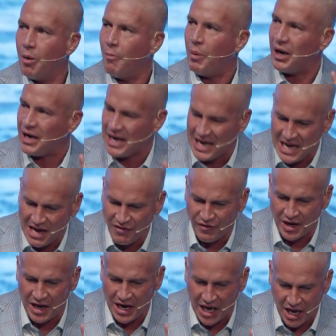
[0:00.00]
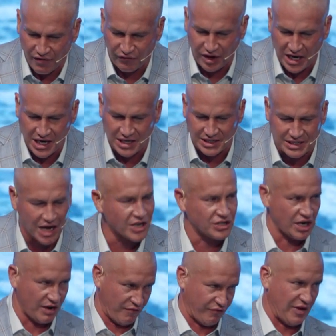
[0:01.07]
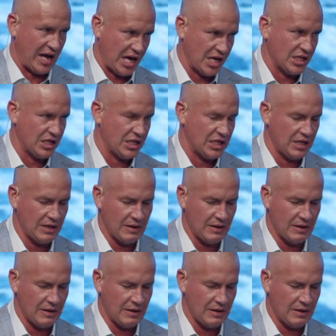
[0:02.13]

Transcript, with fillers: But even if he doesn't faith,